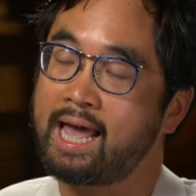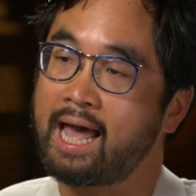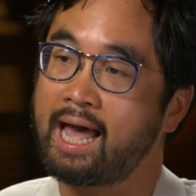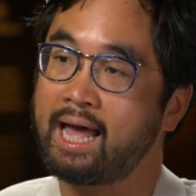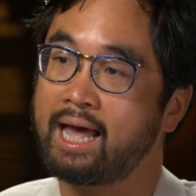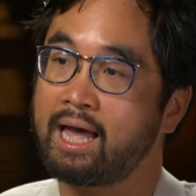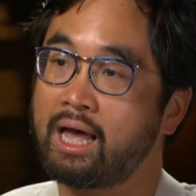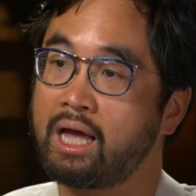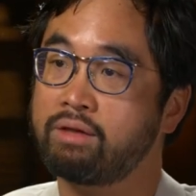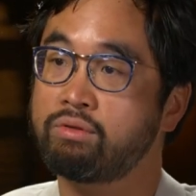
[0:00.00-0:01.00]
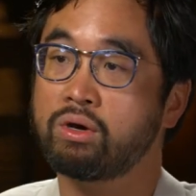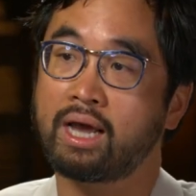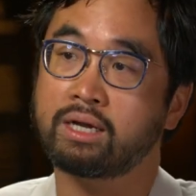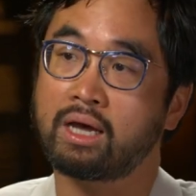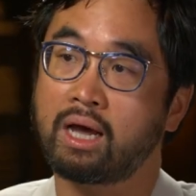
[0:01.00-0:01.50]
Uh, and if you look
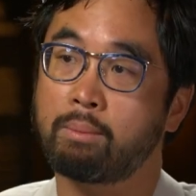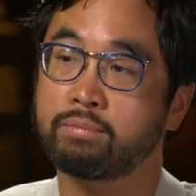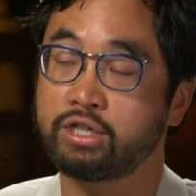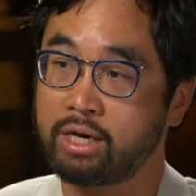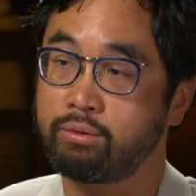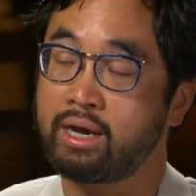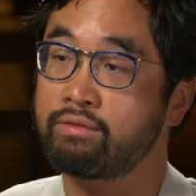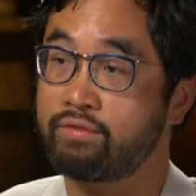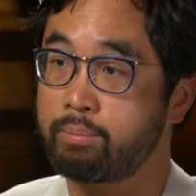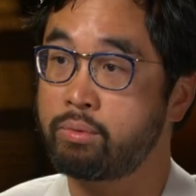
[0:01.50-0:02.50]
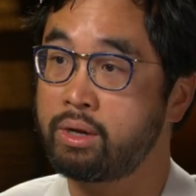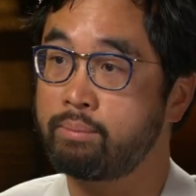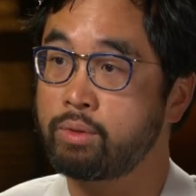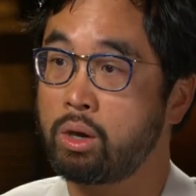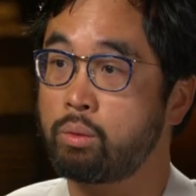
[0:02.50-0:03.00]
at um, January and February,
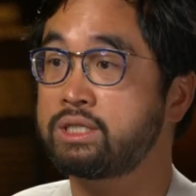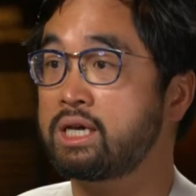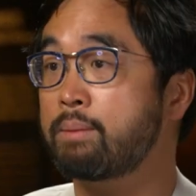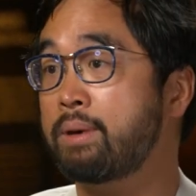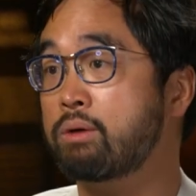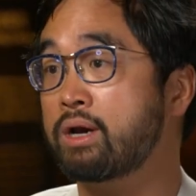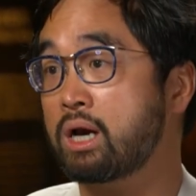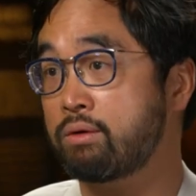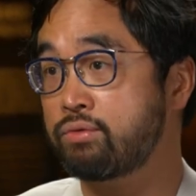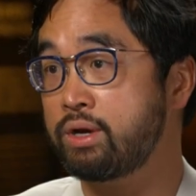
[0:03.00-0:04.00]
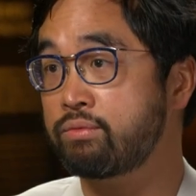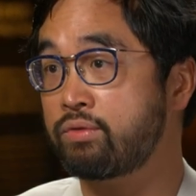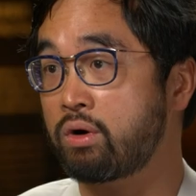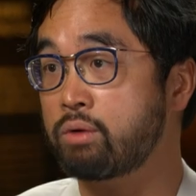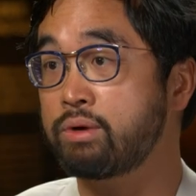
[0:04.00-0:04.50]
we're seeing a big recovery
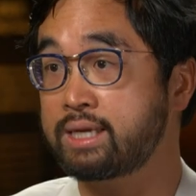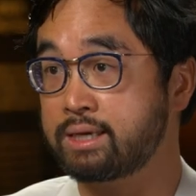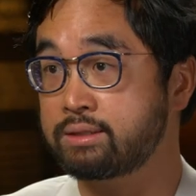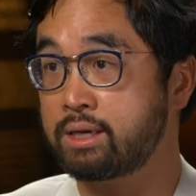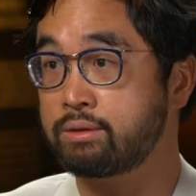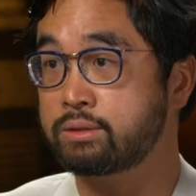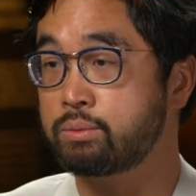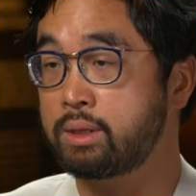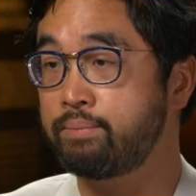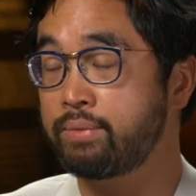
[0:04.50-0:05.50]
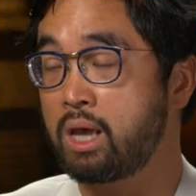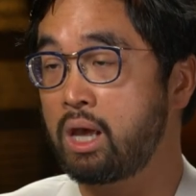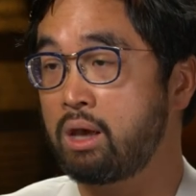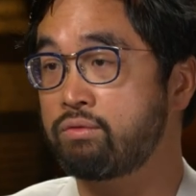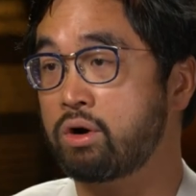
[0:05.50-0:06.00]
for our retail sales as well.
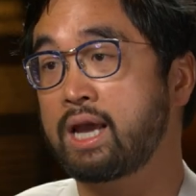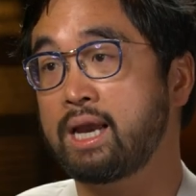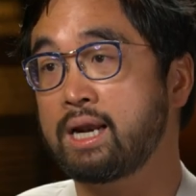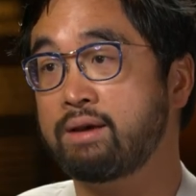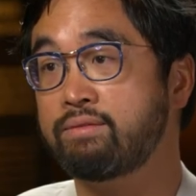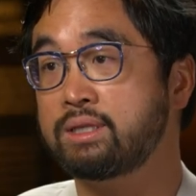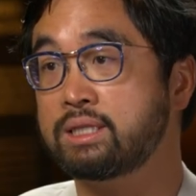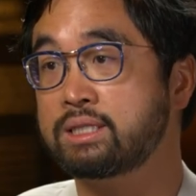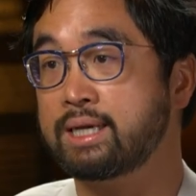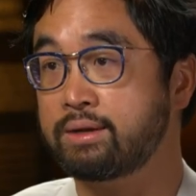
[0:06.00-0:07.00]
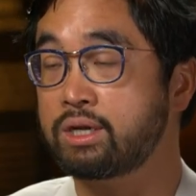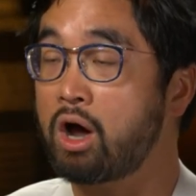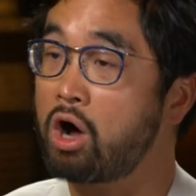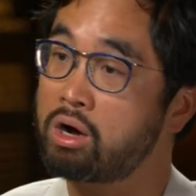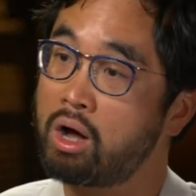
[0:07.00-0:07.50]
For our K11 sales in
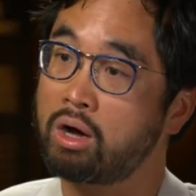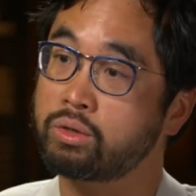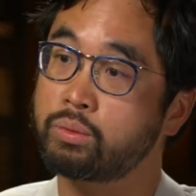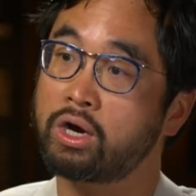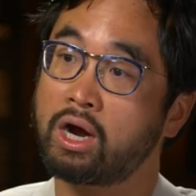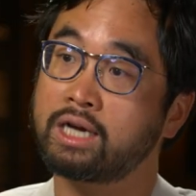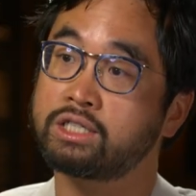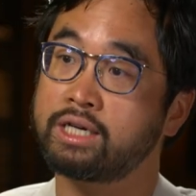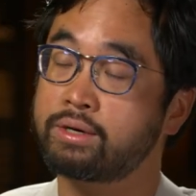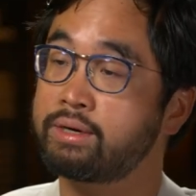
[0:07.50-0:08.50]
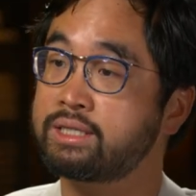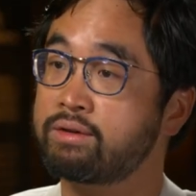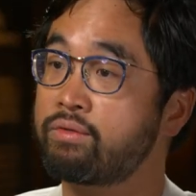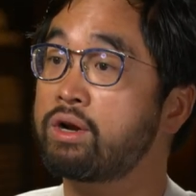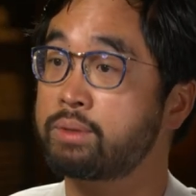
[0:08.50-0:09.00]
Hong Kong, we are actually
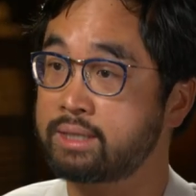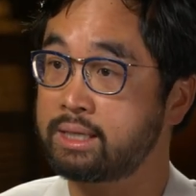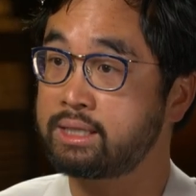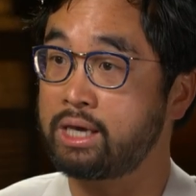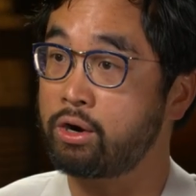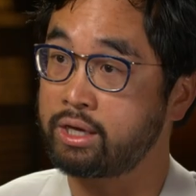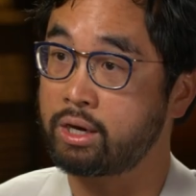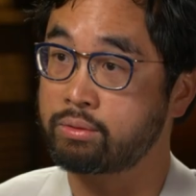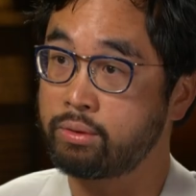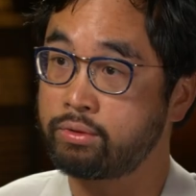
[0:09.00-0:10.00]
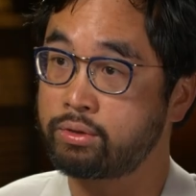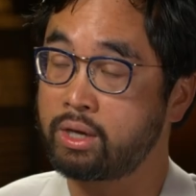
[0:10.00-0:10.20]
increasing 40% year-on-year growth.